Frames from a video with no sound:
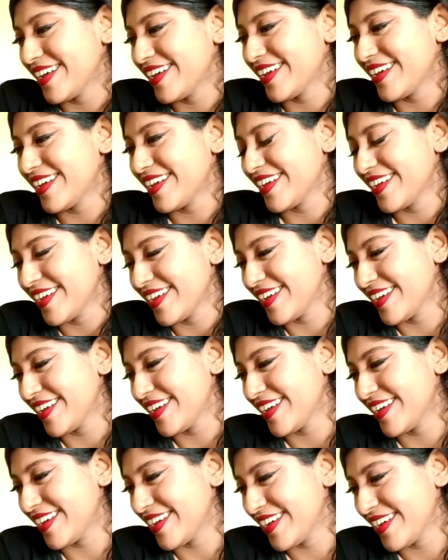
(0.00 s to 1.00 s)

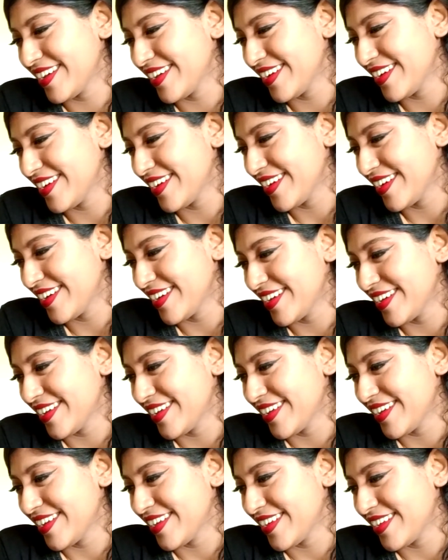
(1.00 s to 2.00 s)

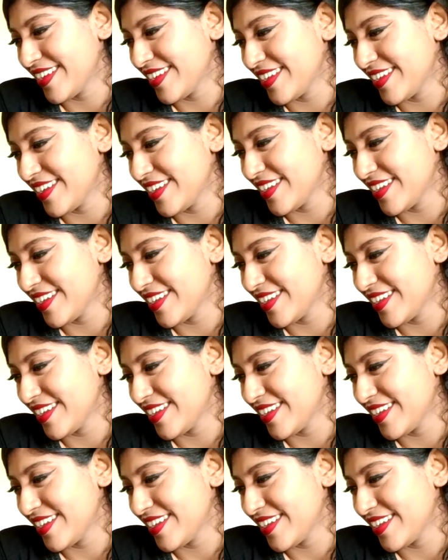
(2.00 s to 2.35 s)
Nothing is said.